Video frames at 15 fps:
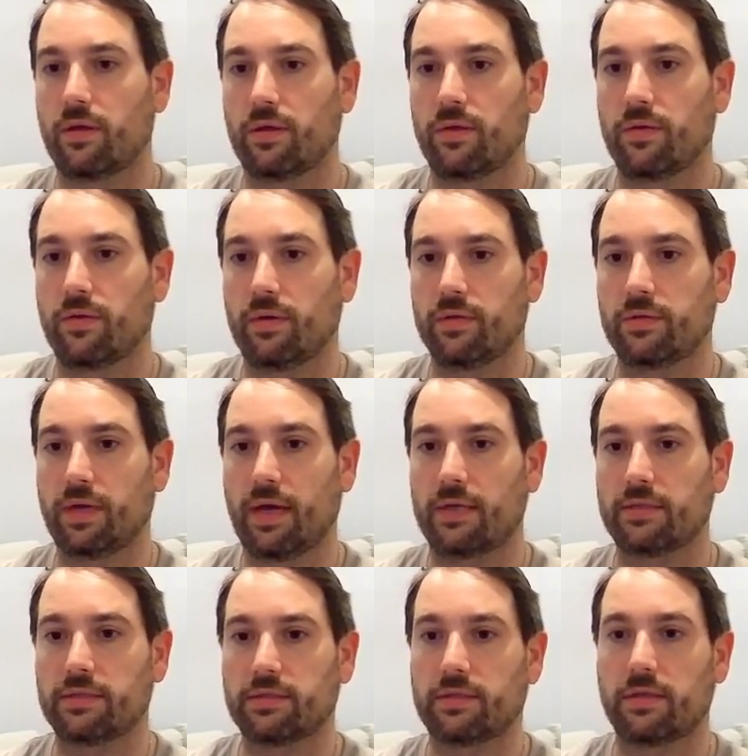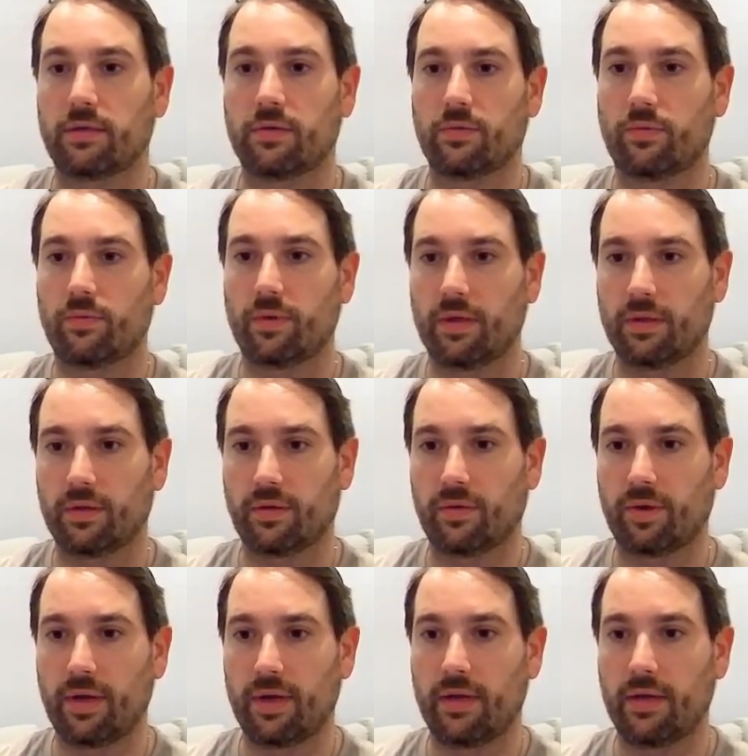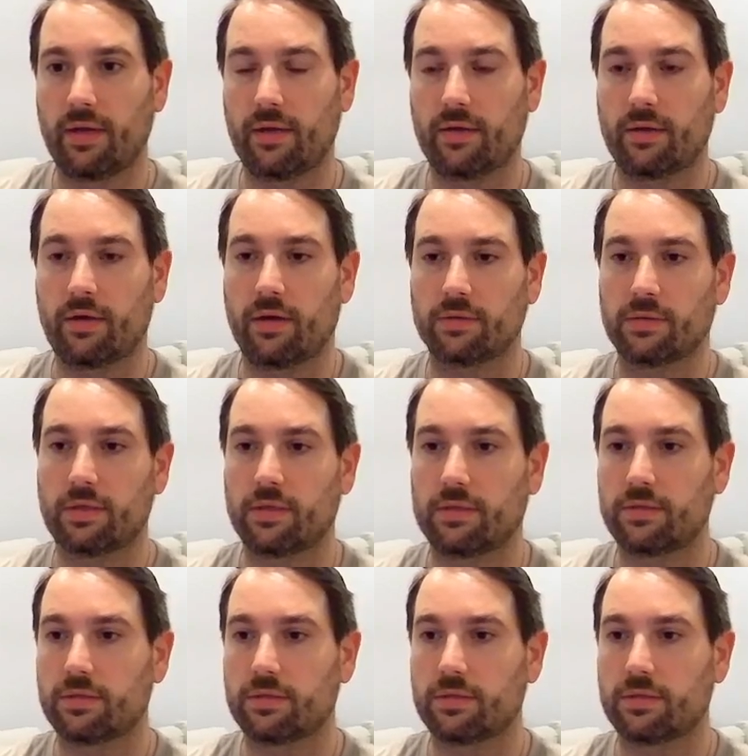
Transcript: you test with creating content